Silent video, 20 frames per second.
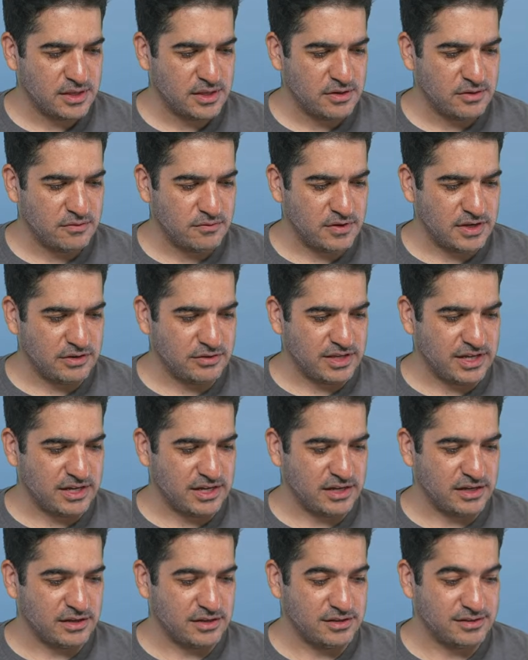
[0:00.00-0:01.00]
Video
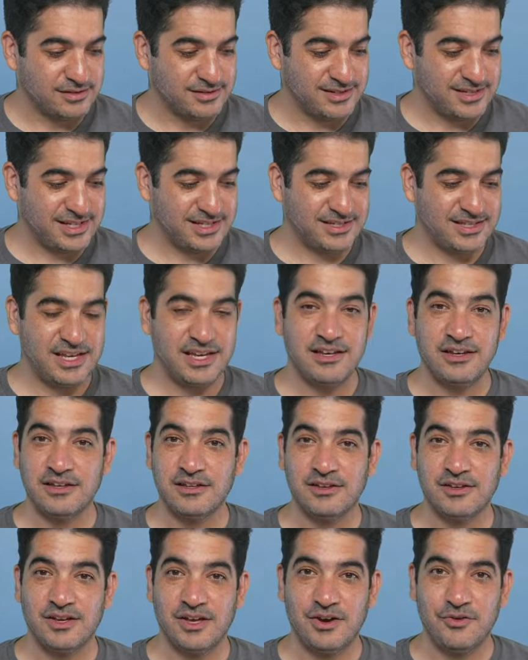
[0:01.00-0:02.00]
dating, 16.
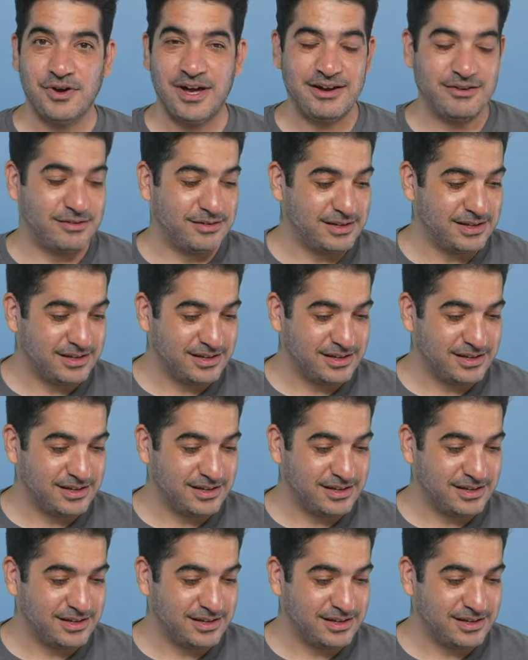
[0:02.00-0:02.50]
Oh, wow.